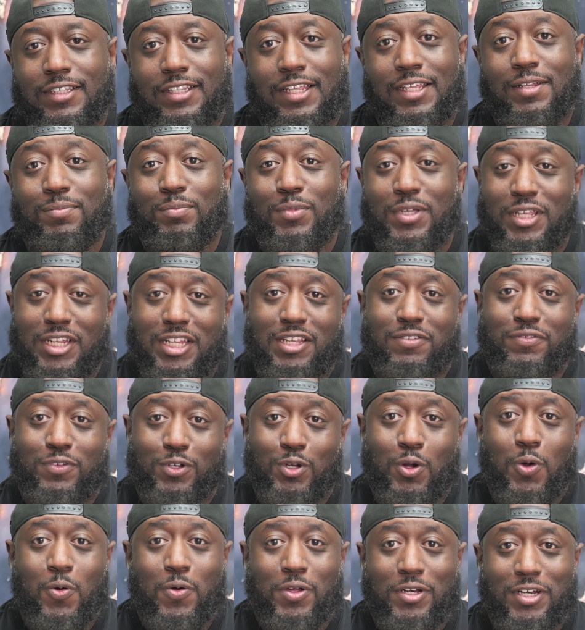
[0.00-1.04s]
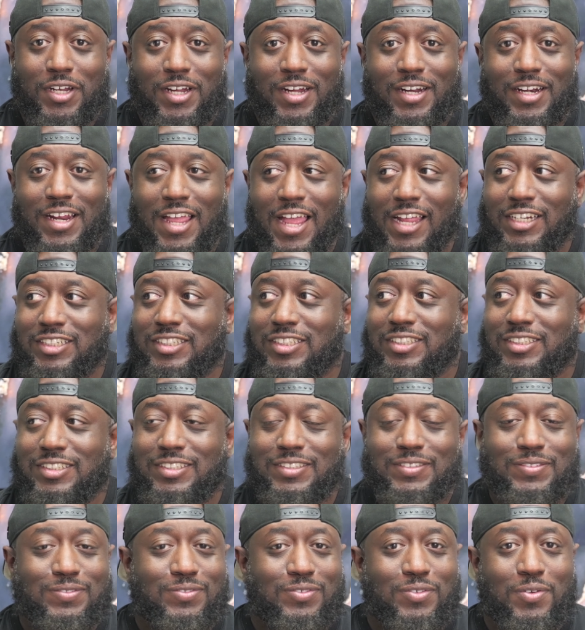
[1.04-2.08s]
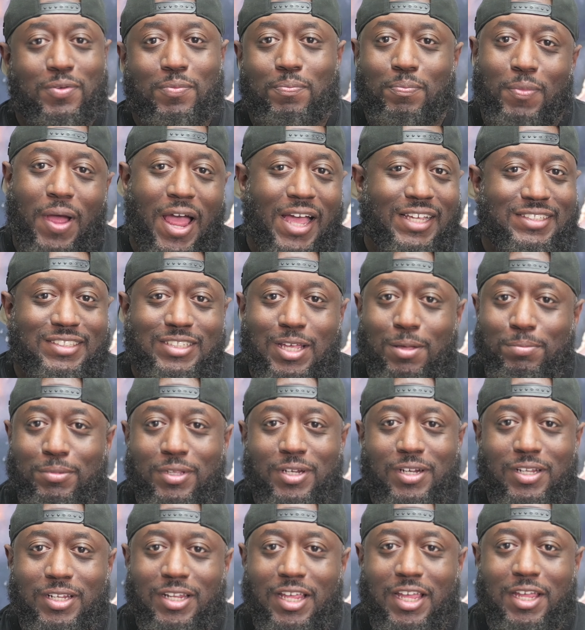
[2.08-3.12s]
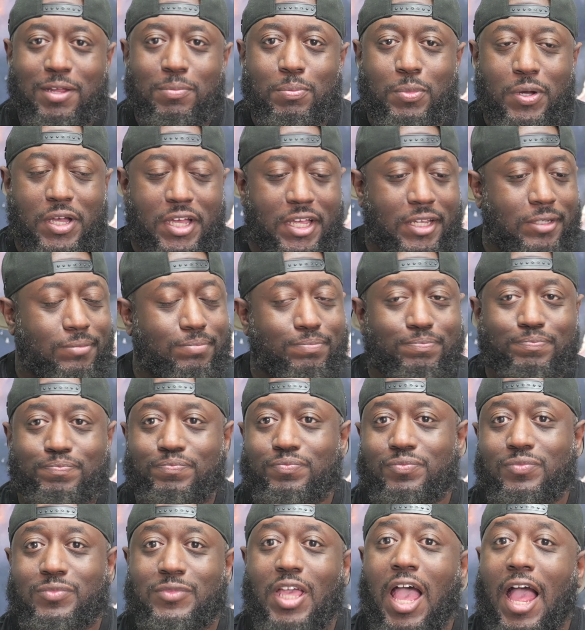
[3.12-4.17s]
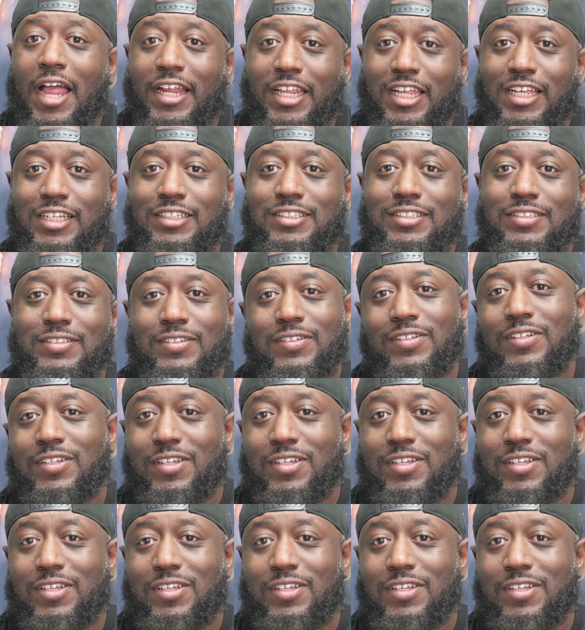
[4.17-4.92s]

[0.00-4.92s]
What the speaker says: didn't mean to even go in there and actually buy something today, but I guess